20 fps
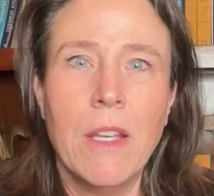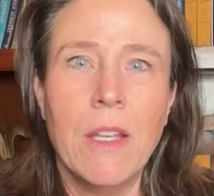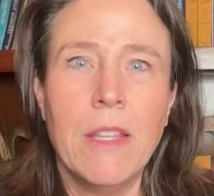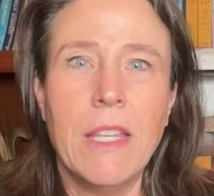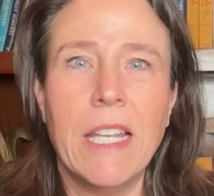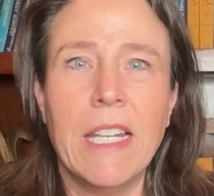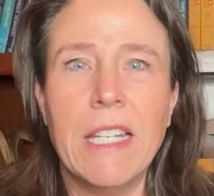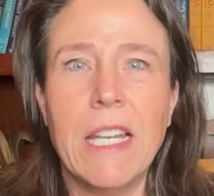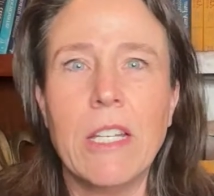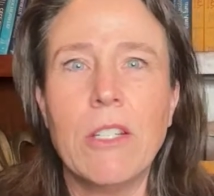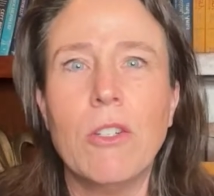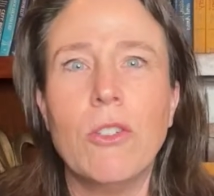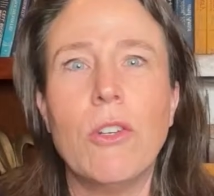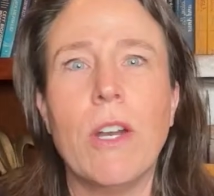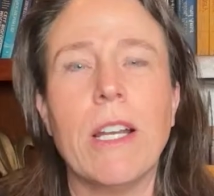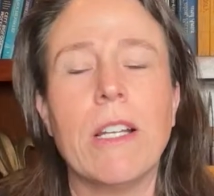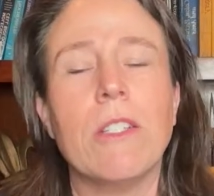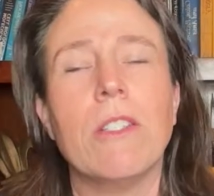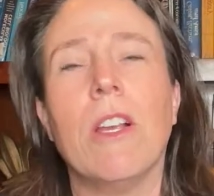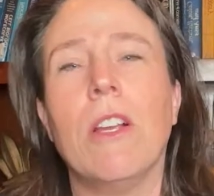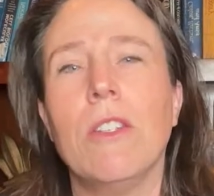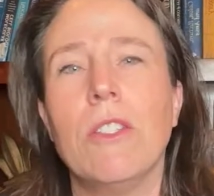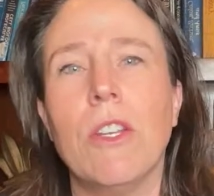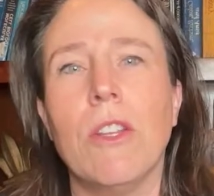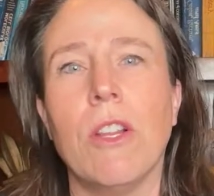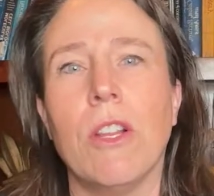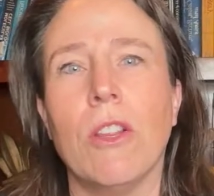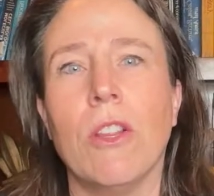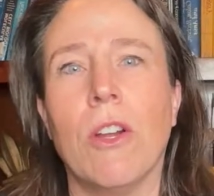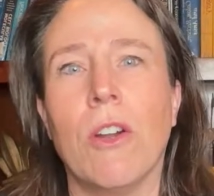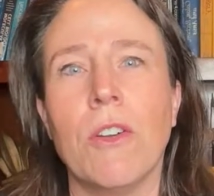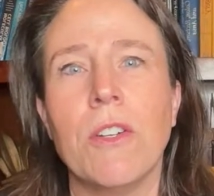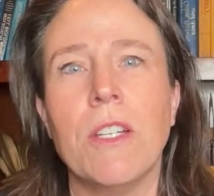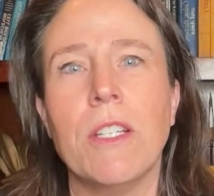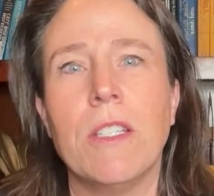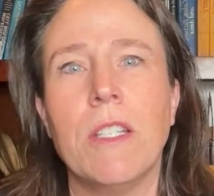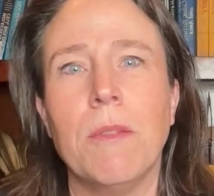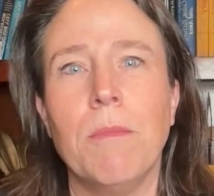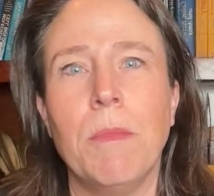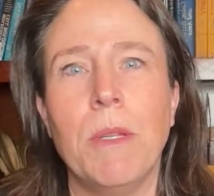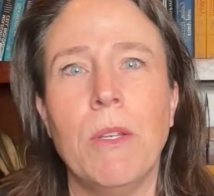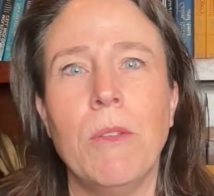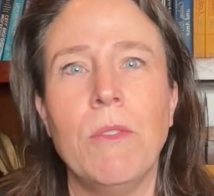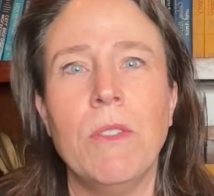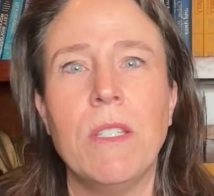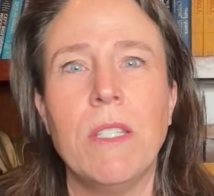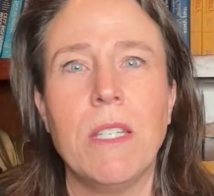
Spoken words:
The intestinal tract is also the largest immune